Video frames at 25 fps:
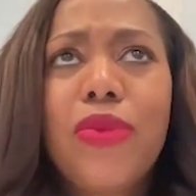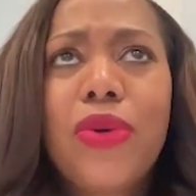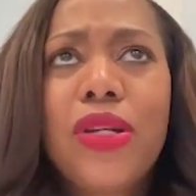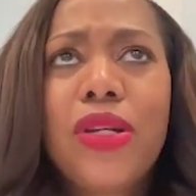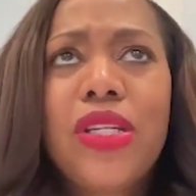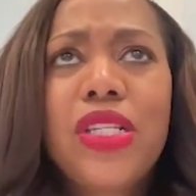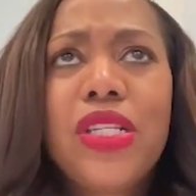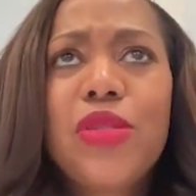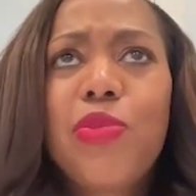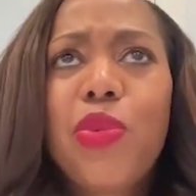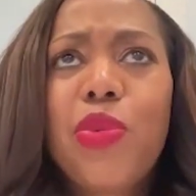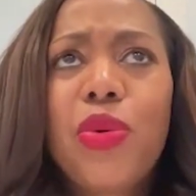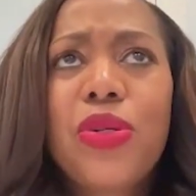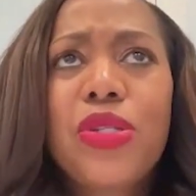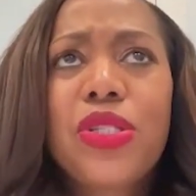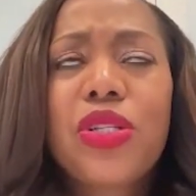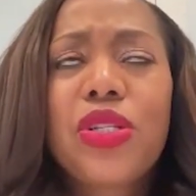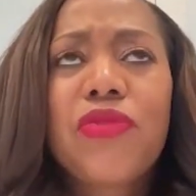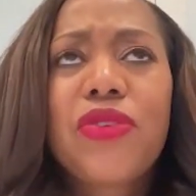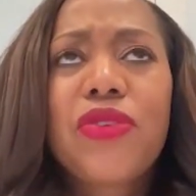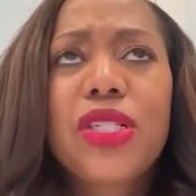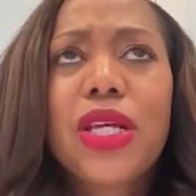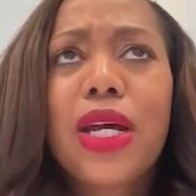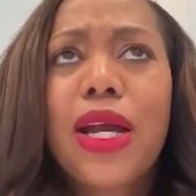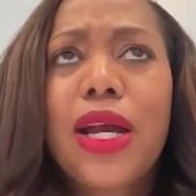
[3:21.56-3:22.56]
is board
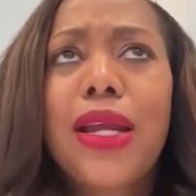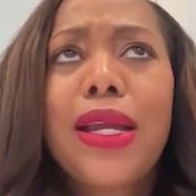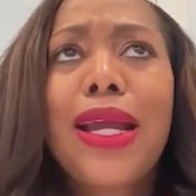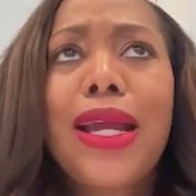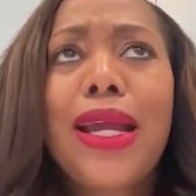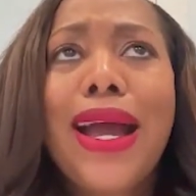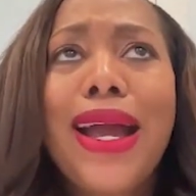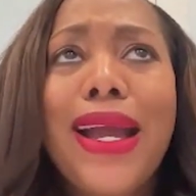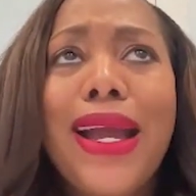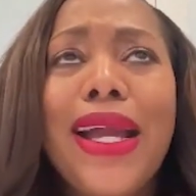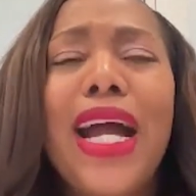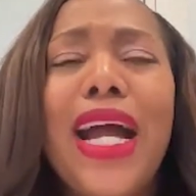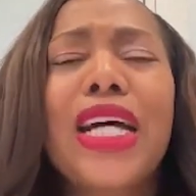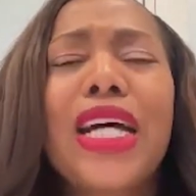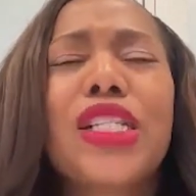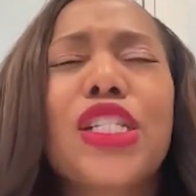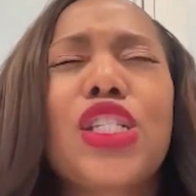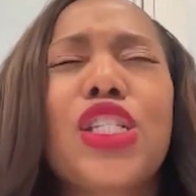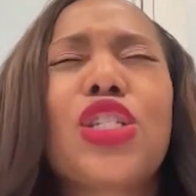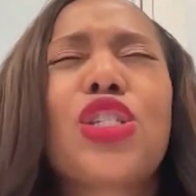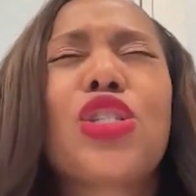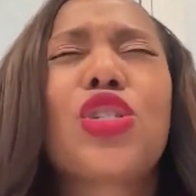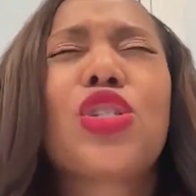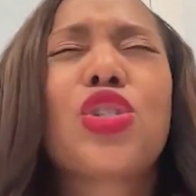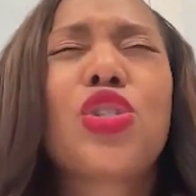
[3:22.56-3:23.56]
service. I got
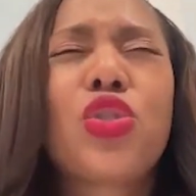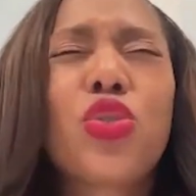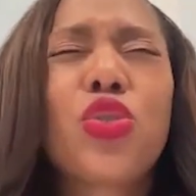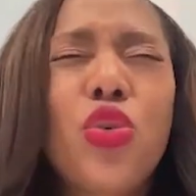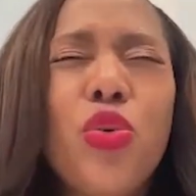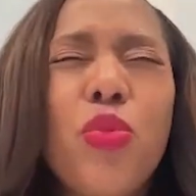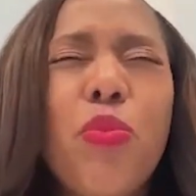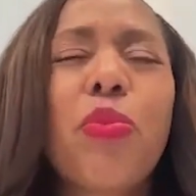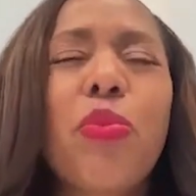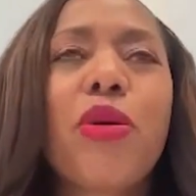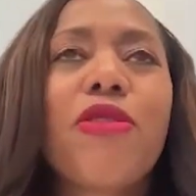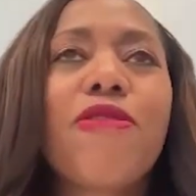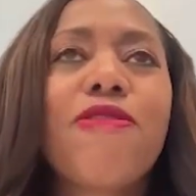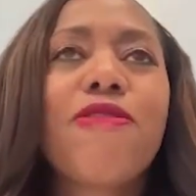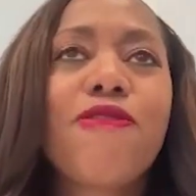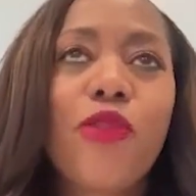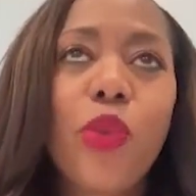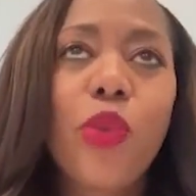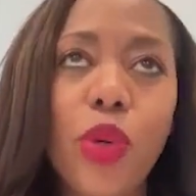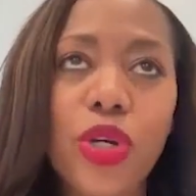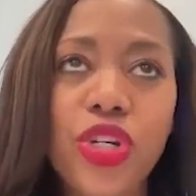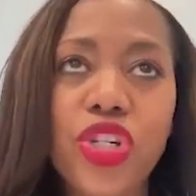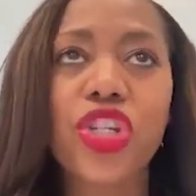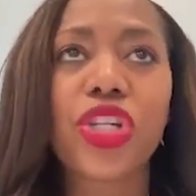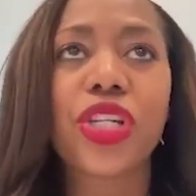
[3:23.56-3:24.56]
super
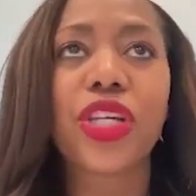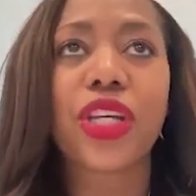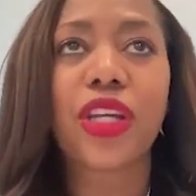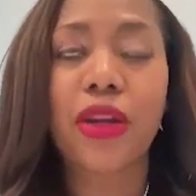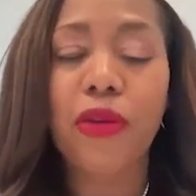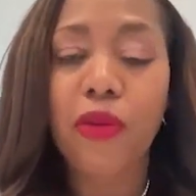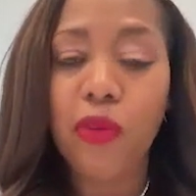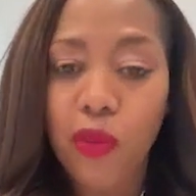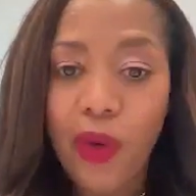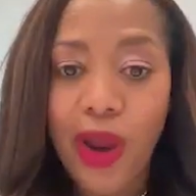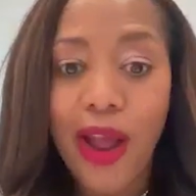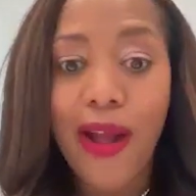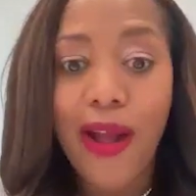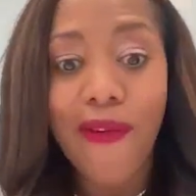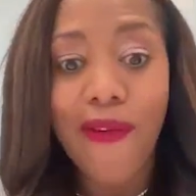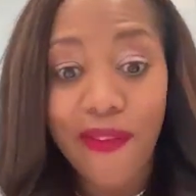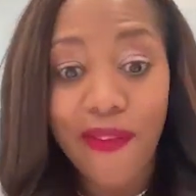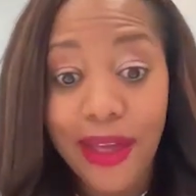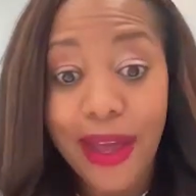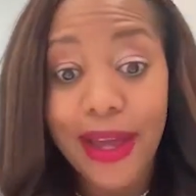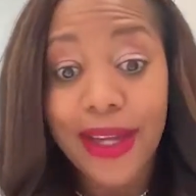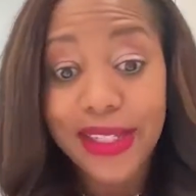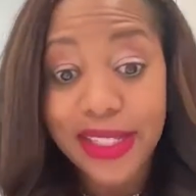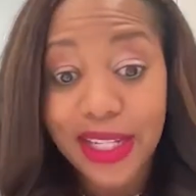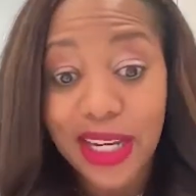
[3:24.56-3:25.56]
fortunate around
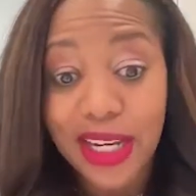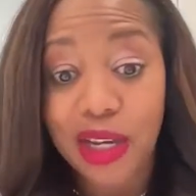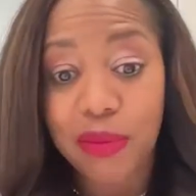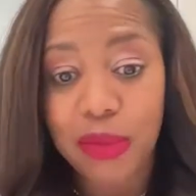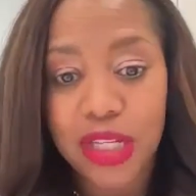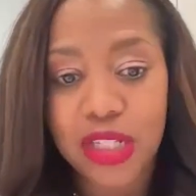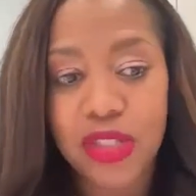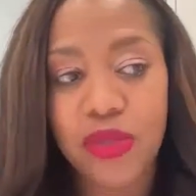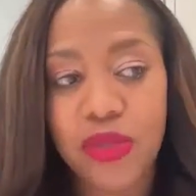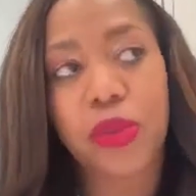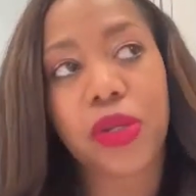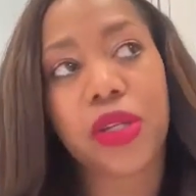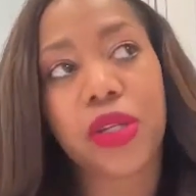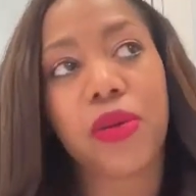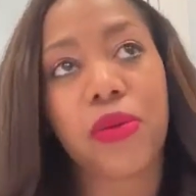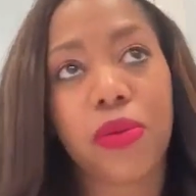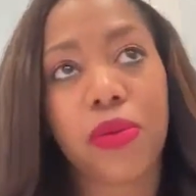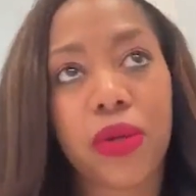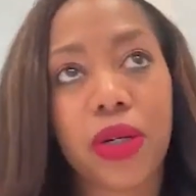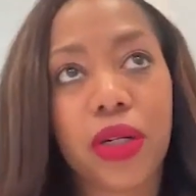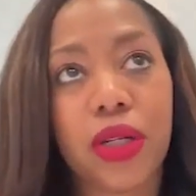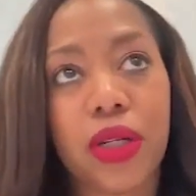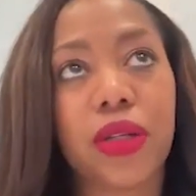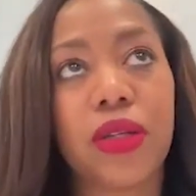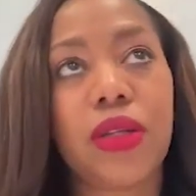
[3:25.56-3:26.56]
that time at
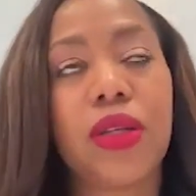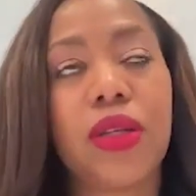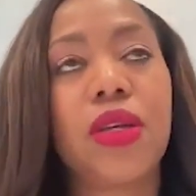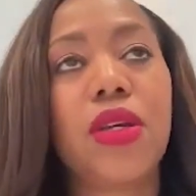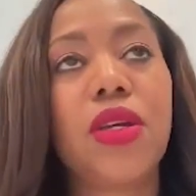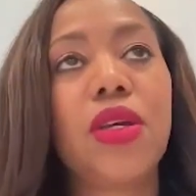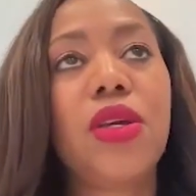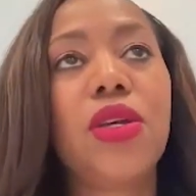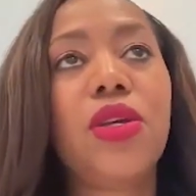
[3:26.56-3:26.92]
21